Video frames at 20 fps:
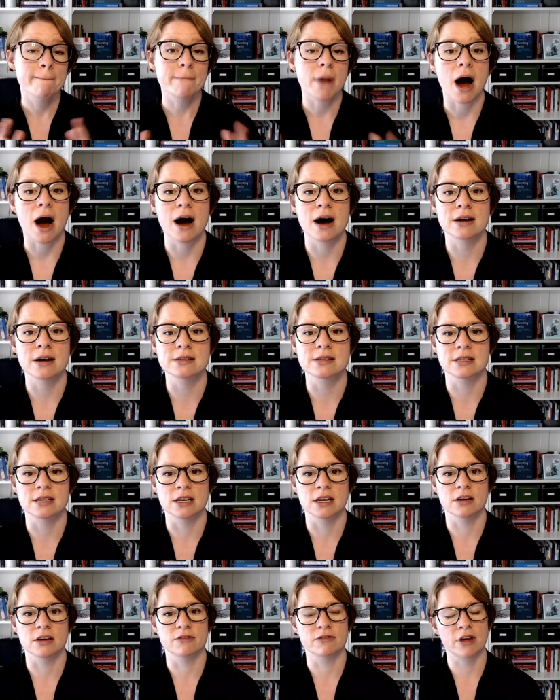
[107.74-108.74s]

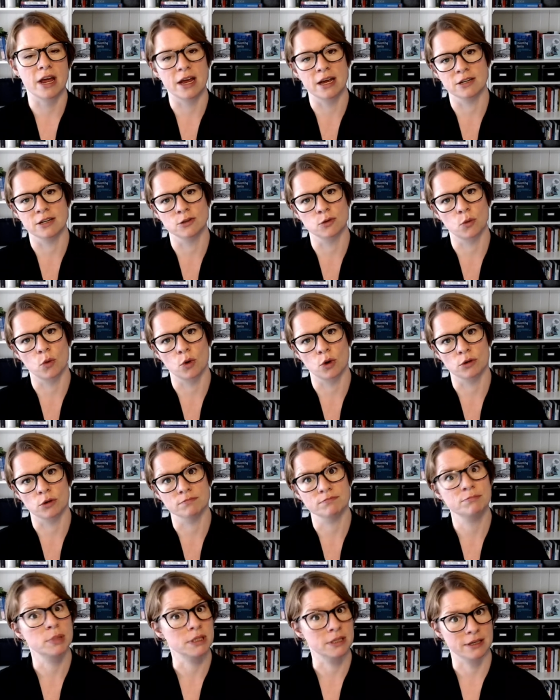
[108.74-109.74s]
positive and or
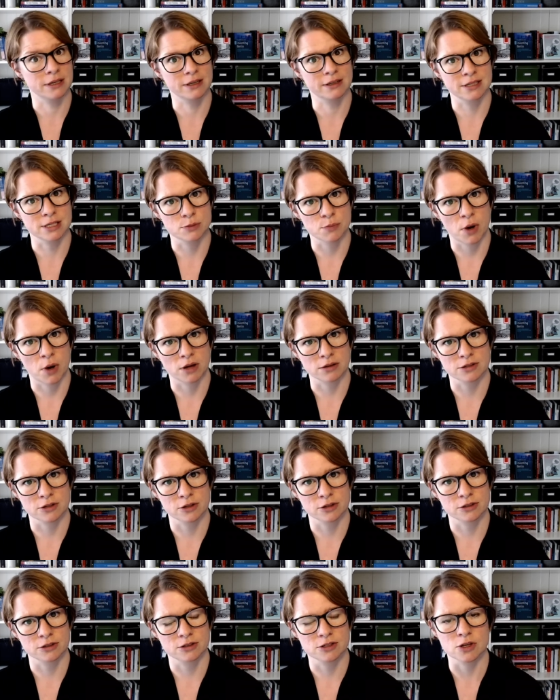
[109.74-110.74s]
politically
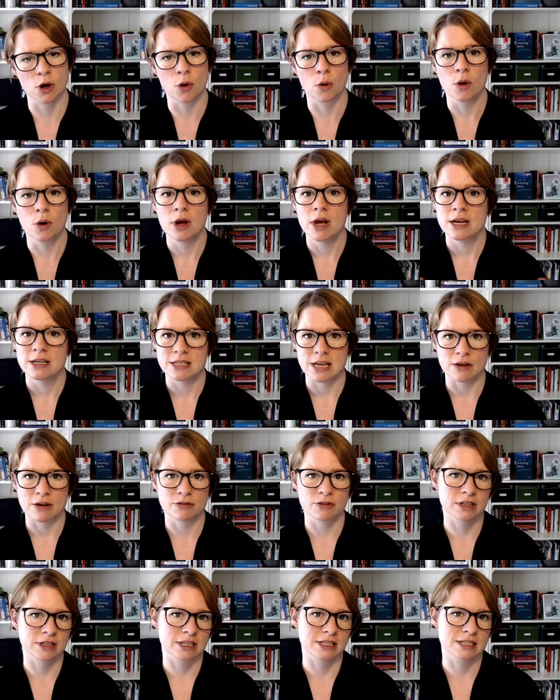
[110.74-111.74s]
sponsored. So
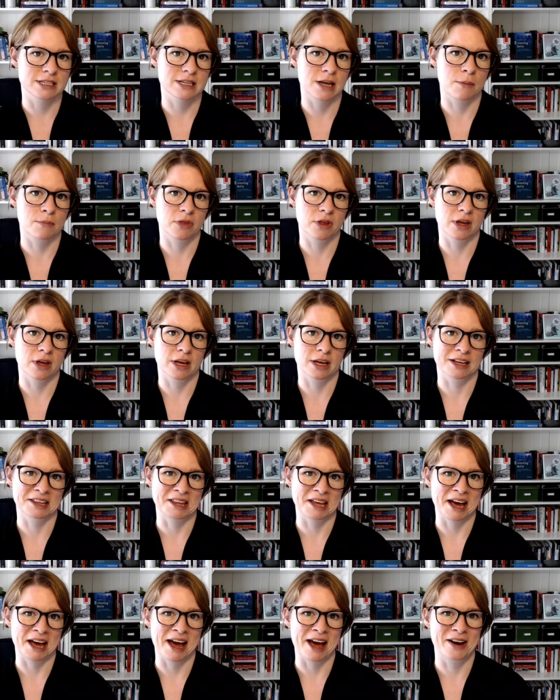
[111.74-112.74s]
definitely something
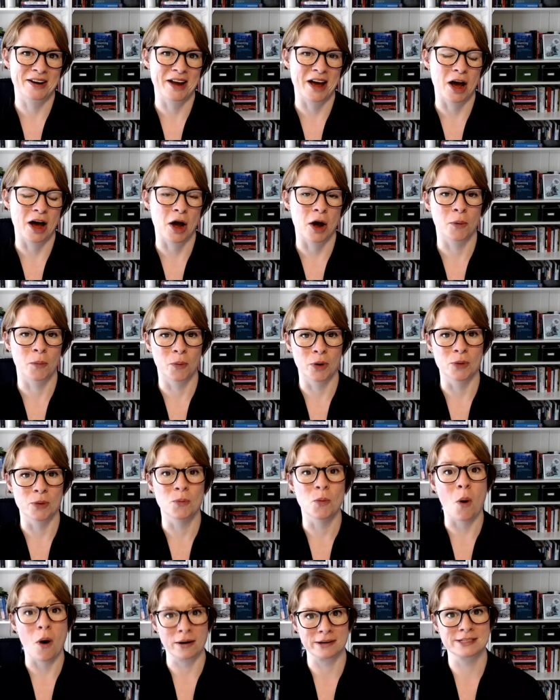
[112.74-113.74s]
that we
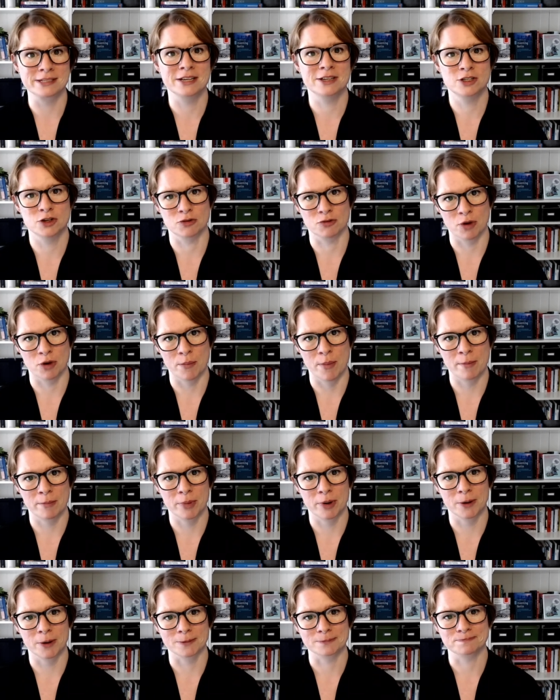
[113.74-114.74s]
want to
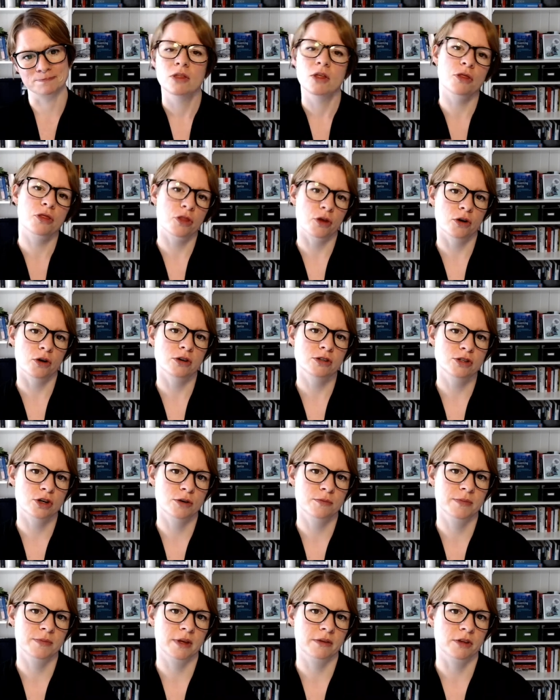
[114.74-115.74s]
remember. The third
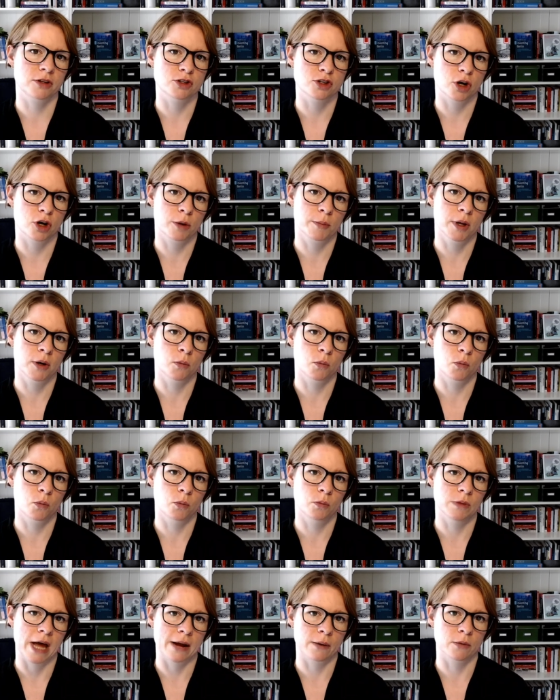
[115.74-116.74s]
term that the German
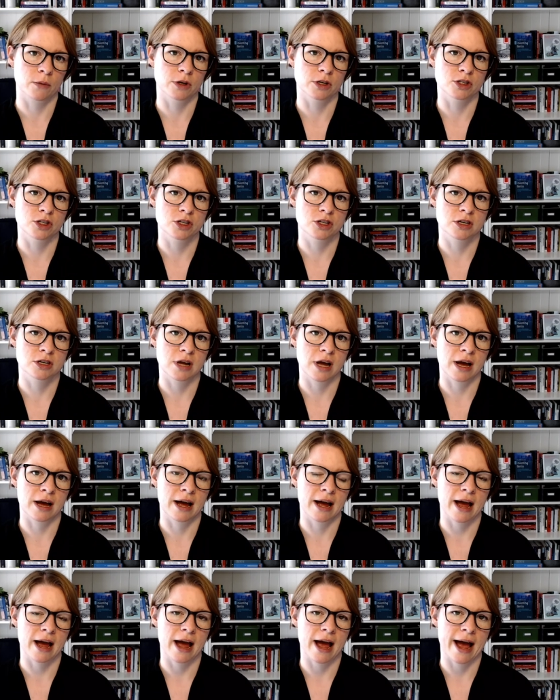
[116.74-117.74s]
language
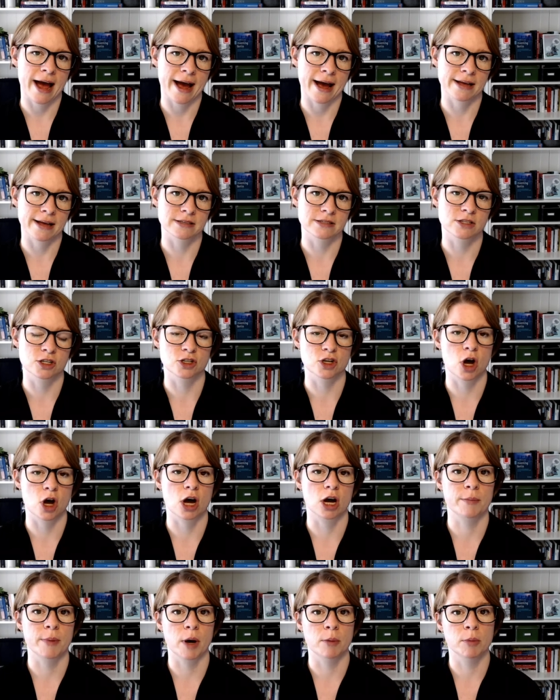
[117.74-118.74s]
has to
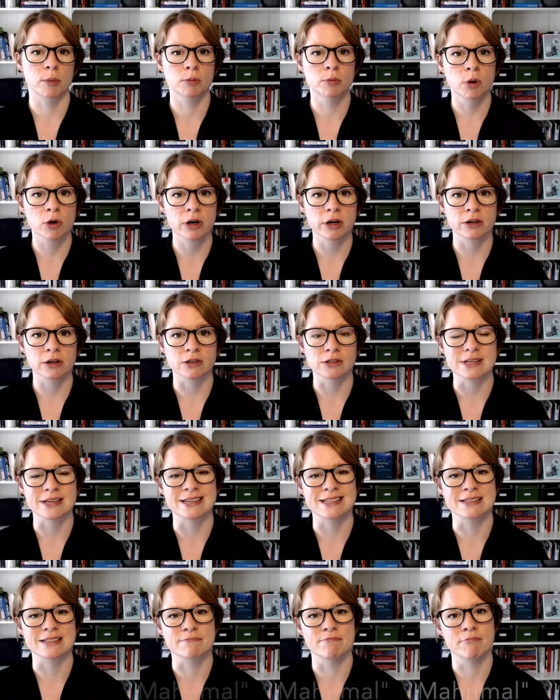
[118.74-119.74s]
talk about memorials
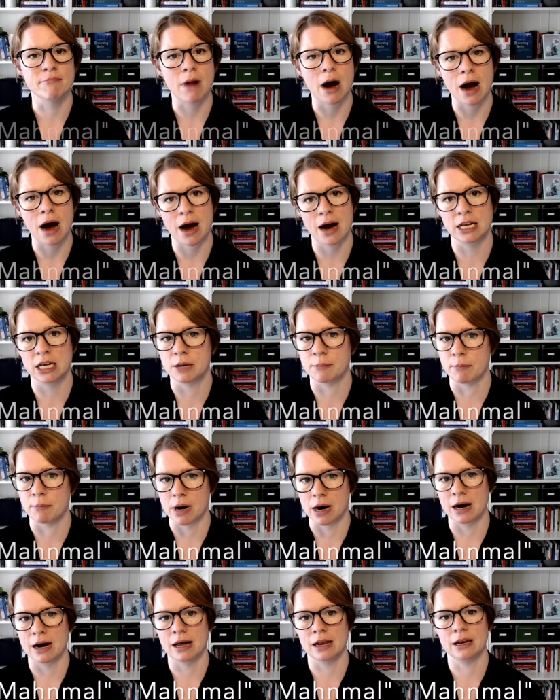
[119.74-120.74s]
is
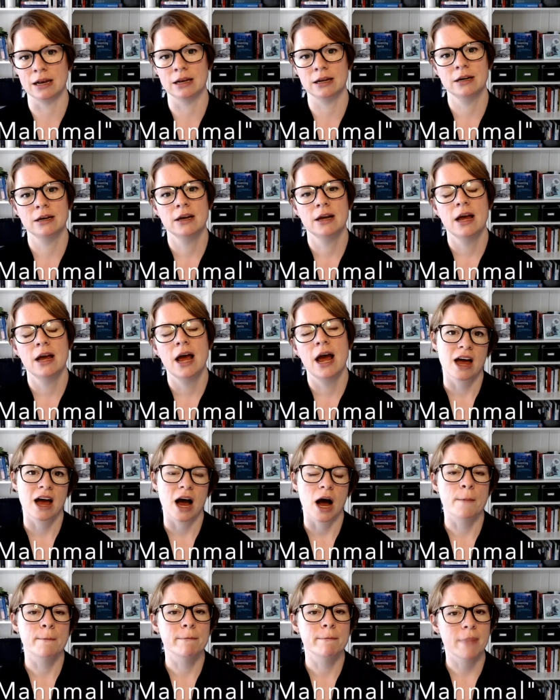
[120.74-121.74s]
Mahnmal.
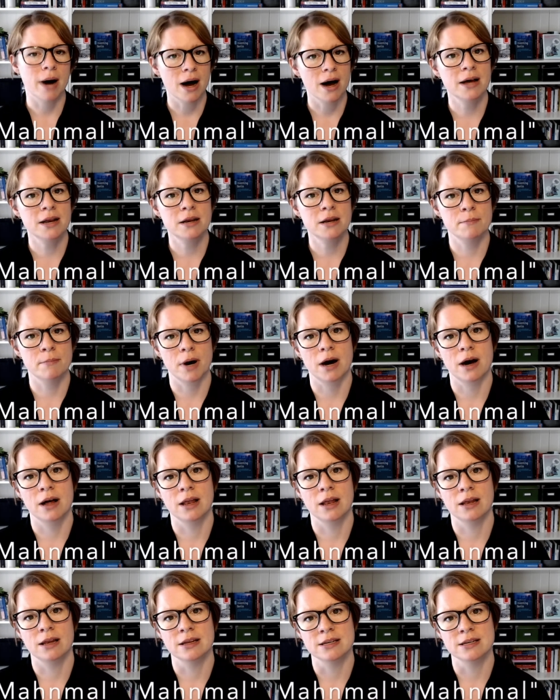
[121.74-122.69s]
A Mahnmal